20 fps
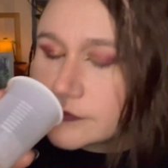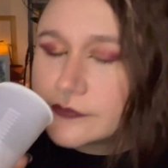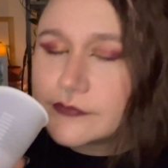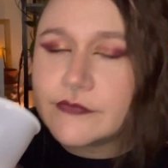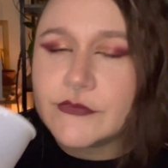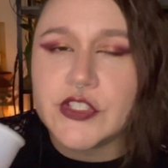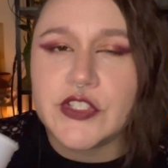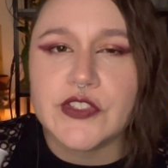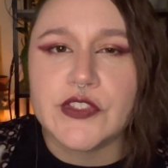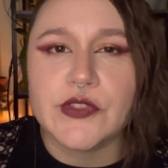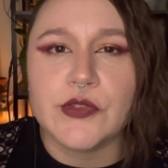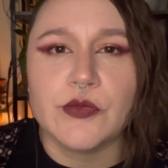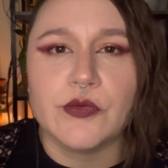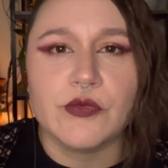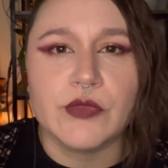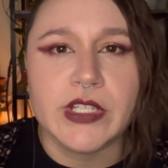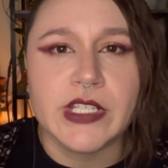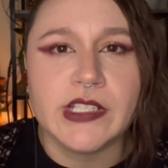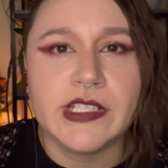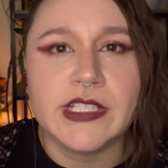Just a
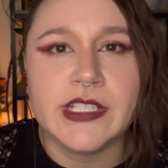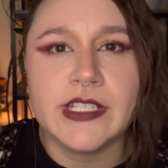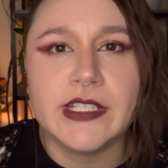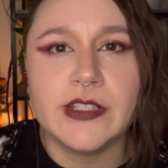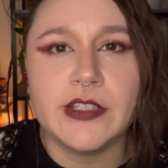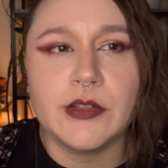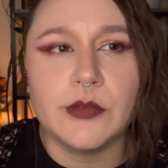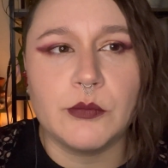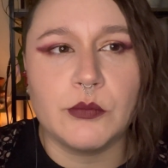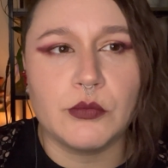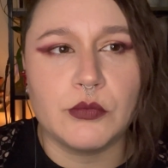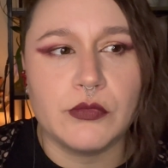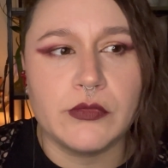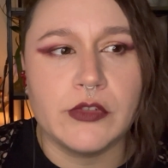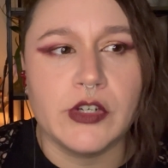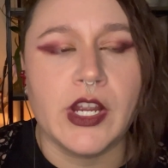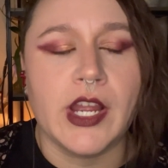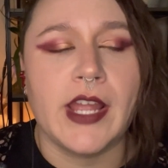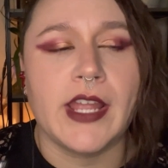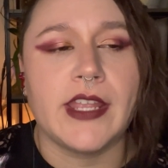really
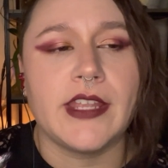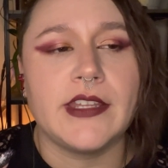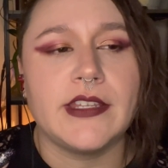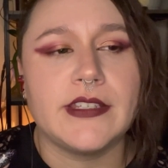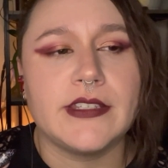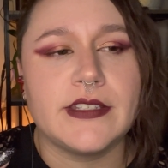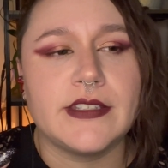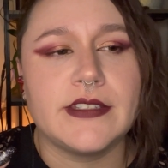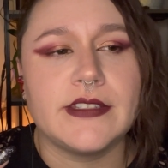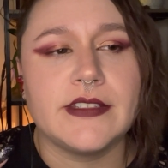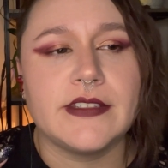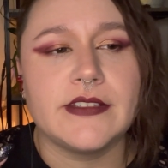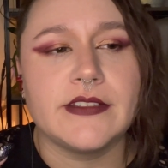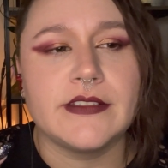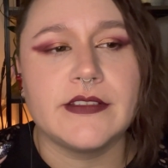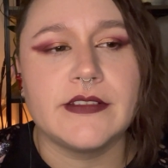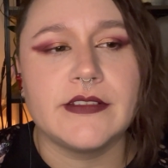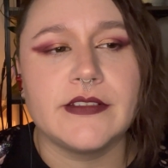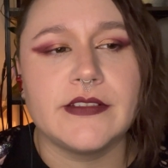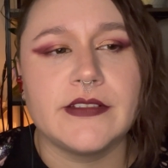bright,
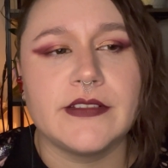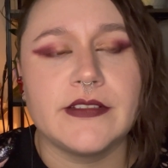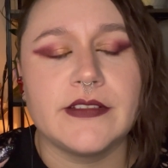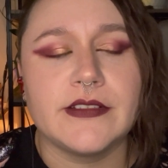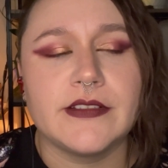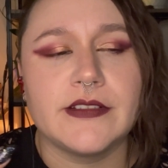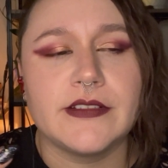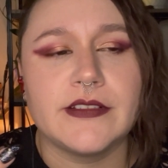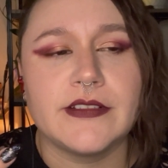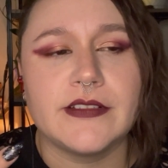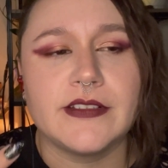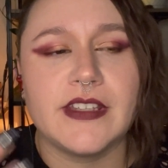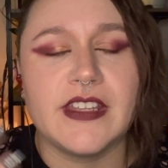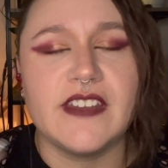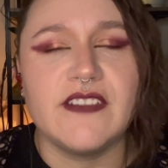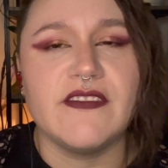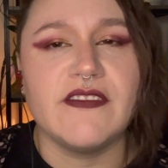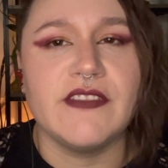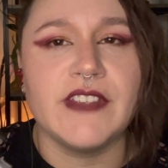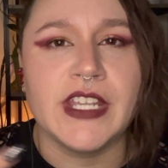
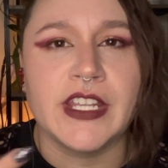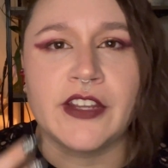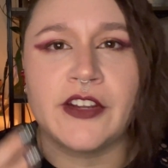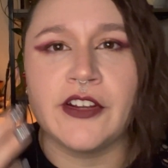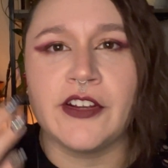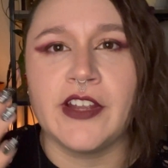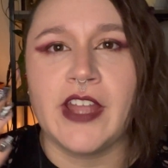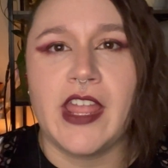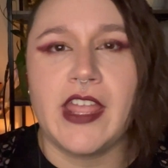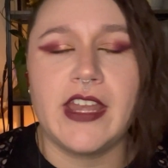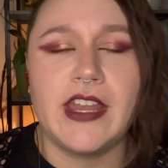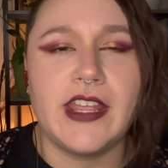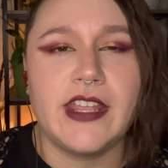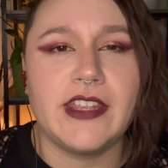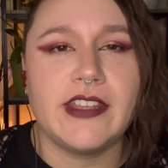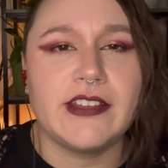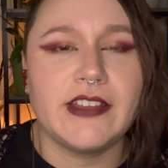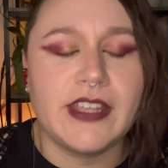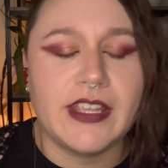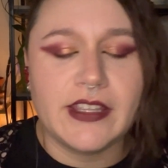
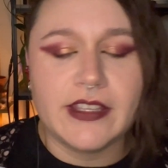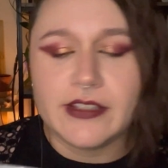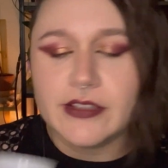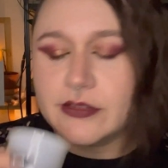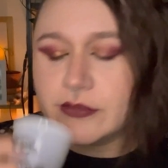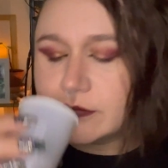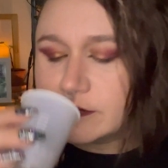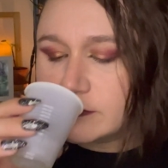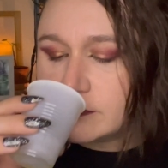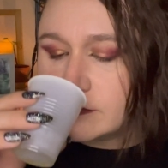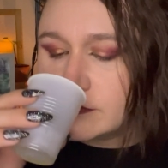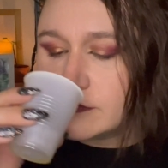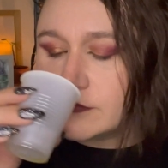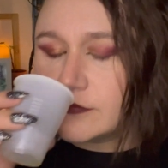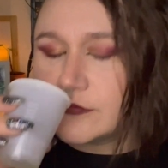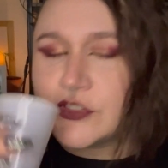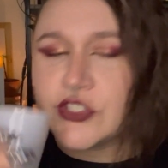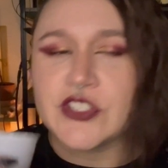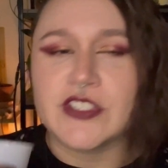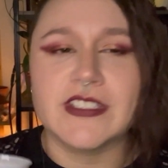invigorating, like
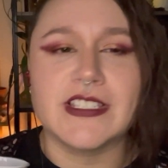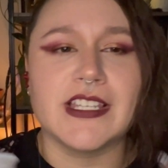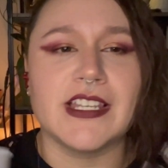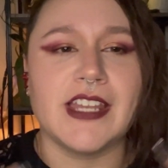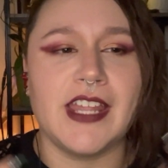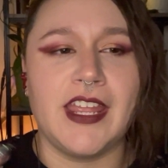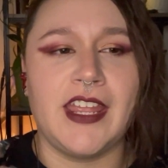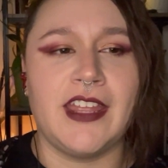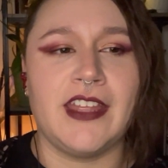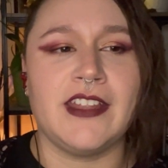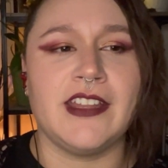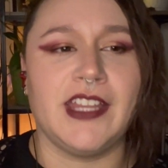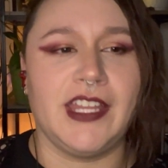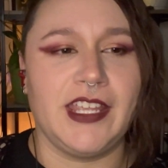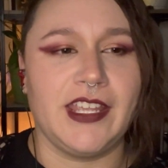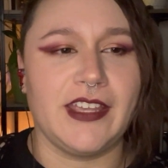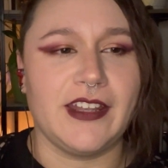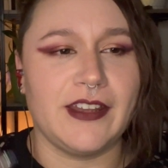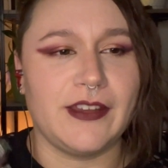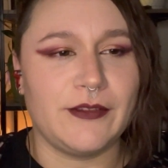just
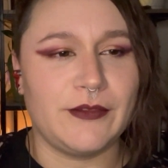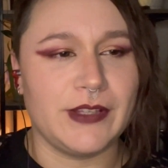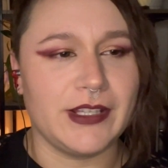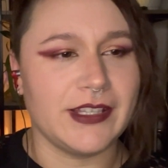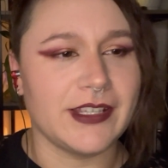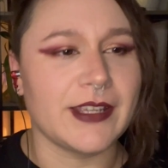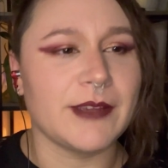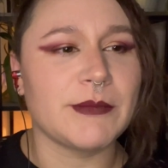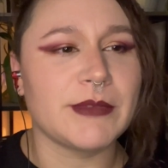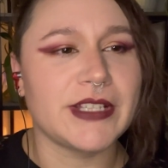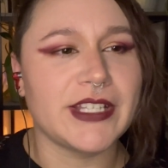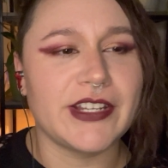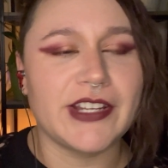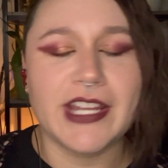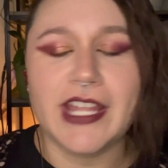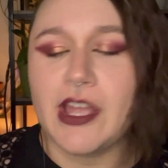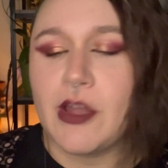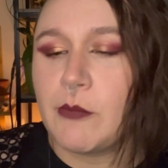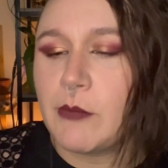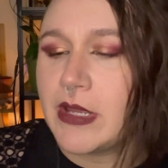inhaling it, I feel like I'm
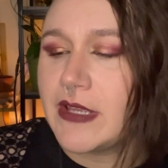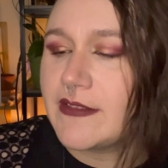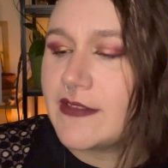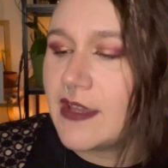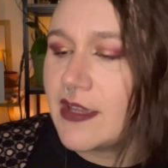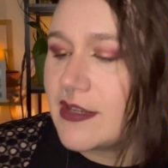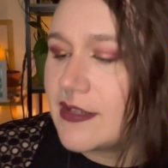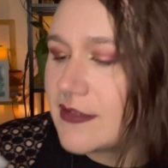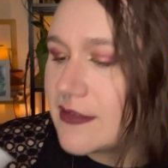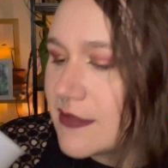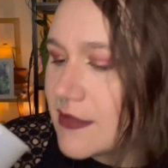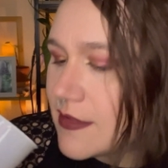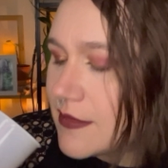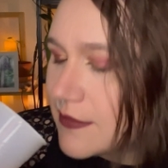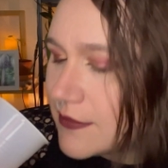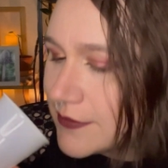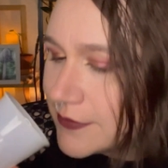clearing out my sinuses.